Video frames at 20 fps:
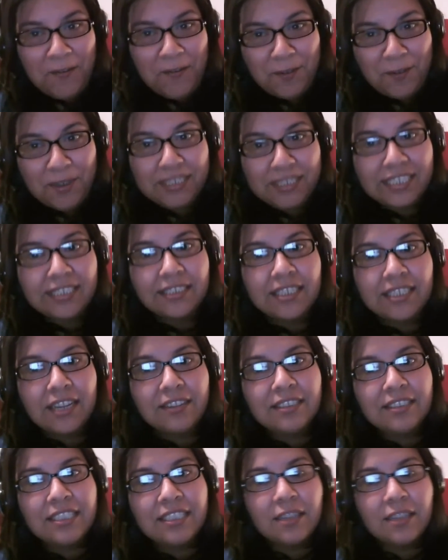Air Force has
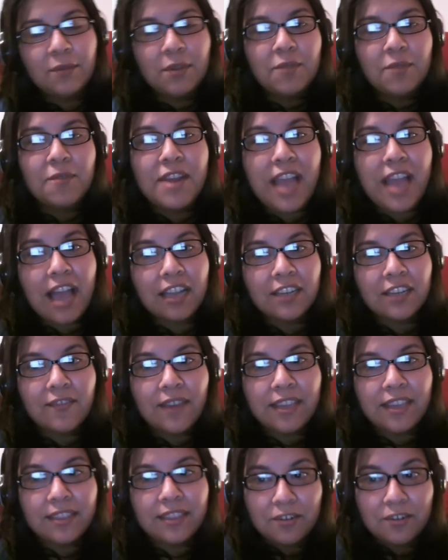announced that it will
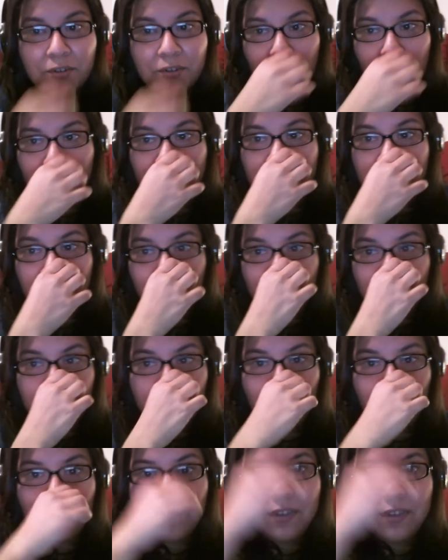reactivate their dormant
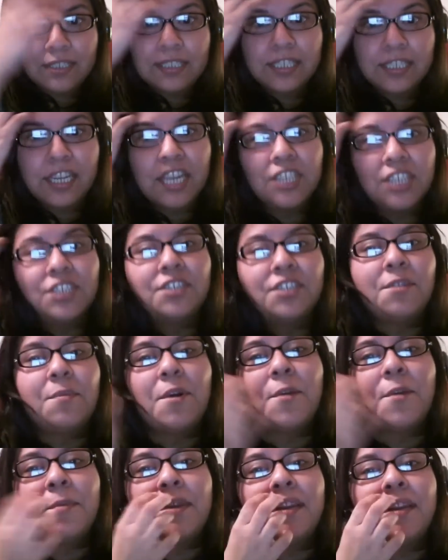UFO investigation
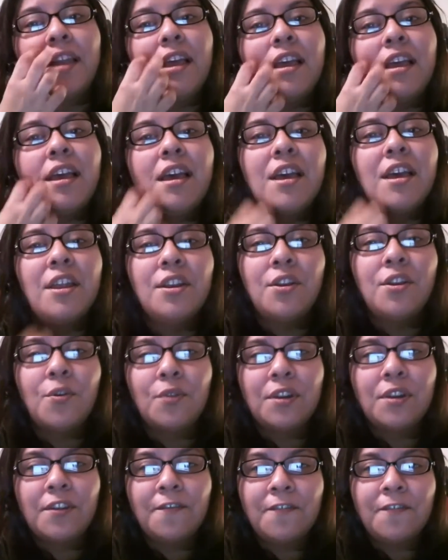department,
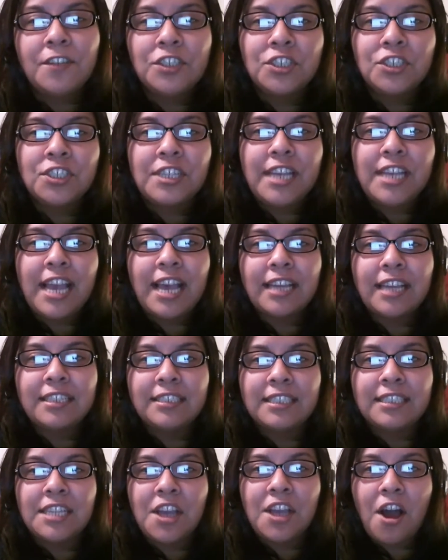known officially
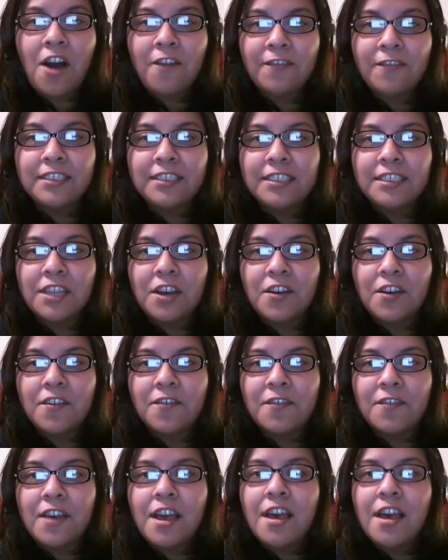as the Office
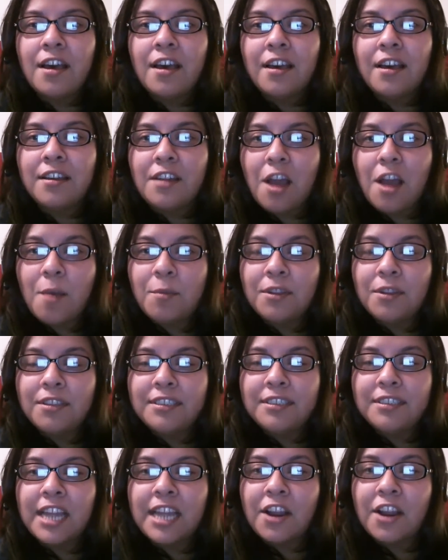of
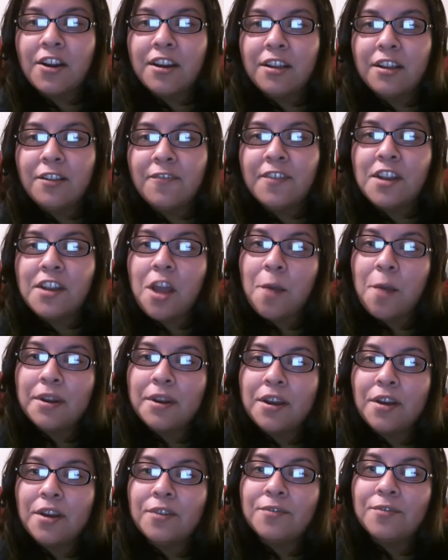Anomalous Aerial
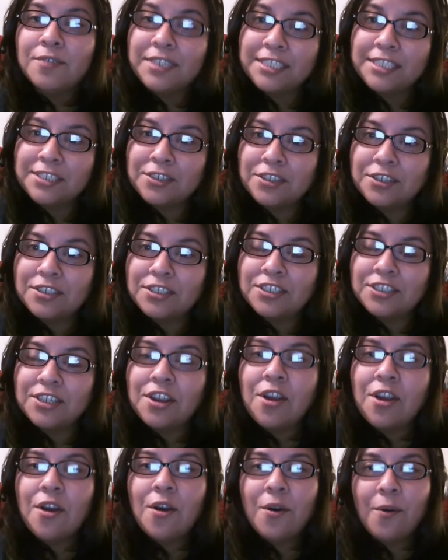Phenomena Research,
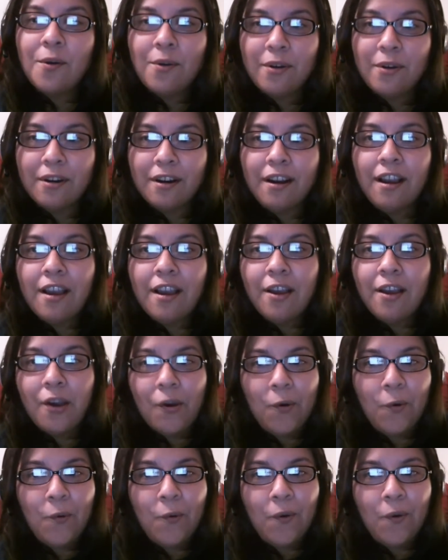or
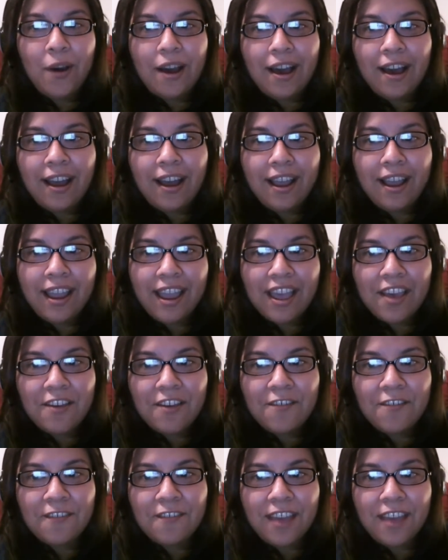
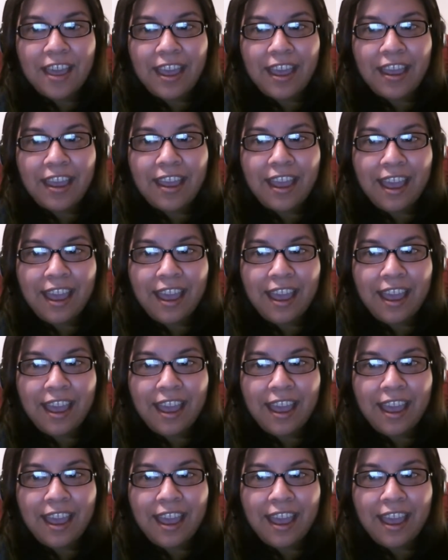OIFAA.